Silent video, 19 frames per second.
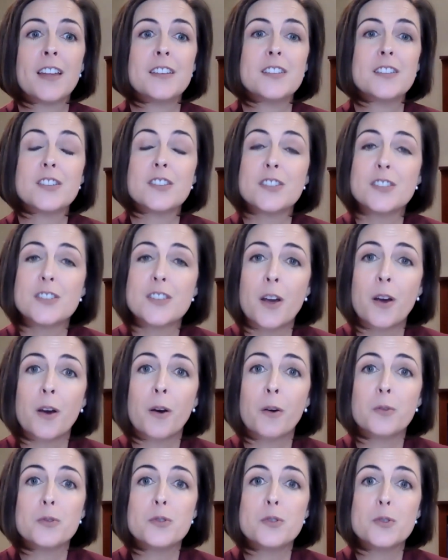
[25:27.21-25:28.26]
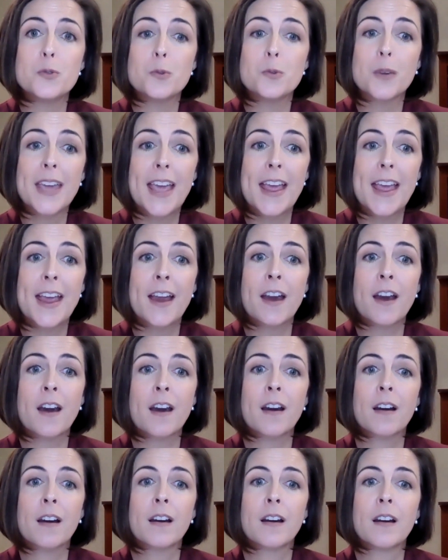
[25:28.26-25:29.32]
to show due
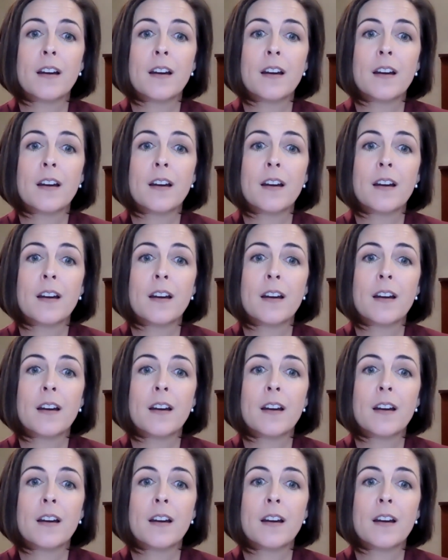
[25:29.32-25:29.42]
care.